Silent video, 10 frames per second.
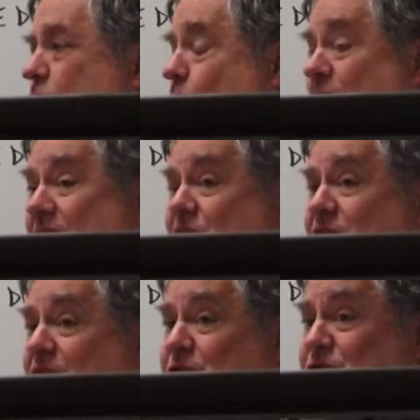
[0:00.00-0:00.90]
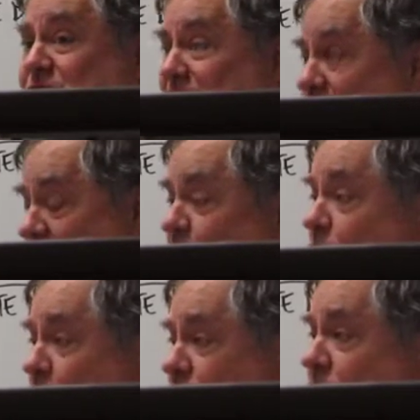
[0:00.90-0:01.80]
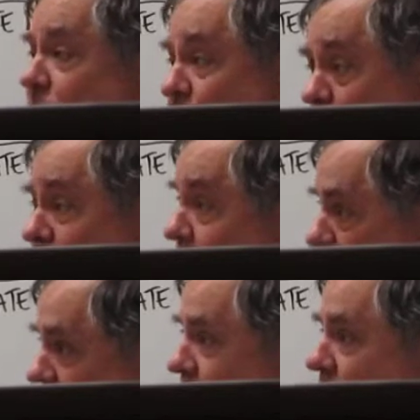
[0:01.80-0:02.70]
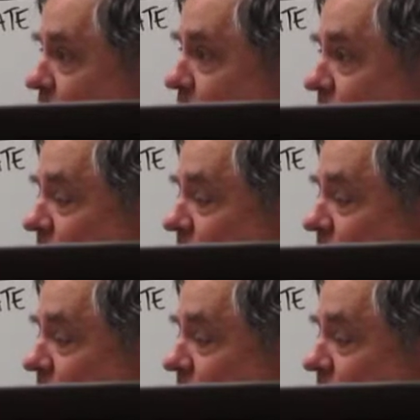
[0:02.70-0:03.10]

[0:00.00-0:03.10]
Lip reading: We actually had I've requested 3 in my time,